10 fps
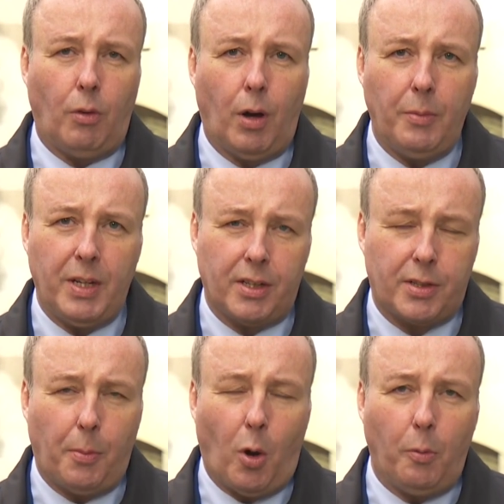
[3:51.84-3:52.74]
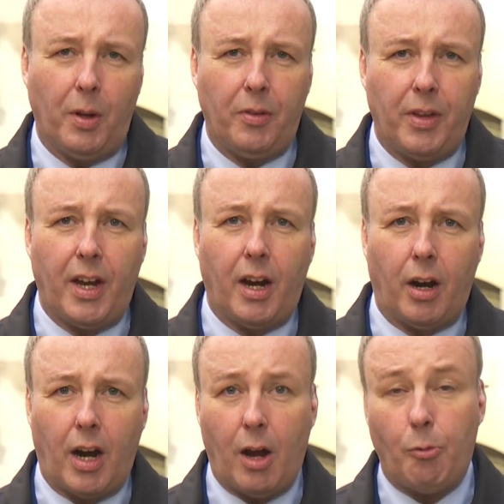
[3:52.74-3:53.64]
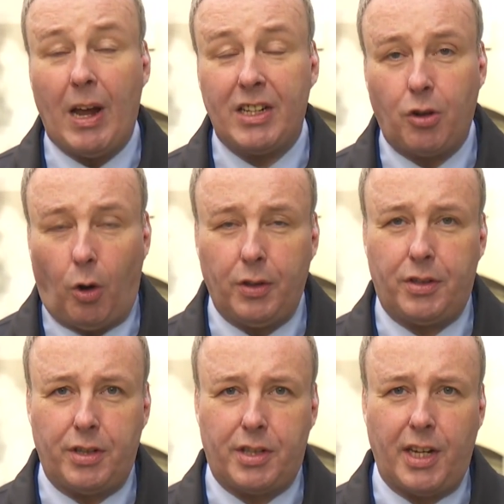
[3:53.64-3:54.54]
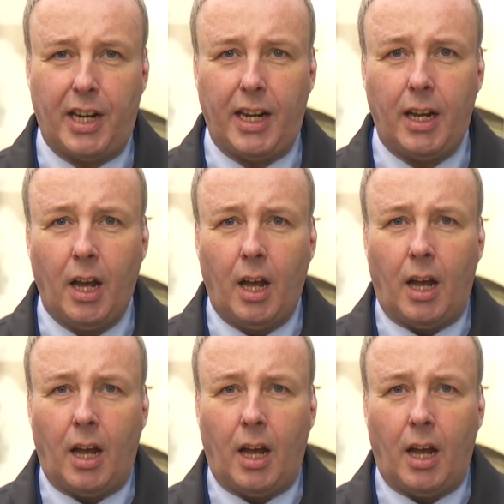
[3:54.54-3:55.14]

Well, Mina Smallman there went on to say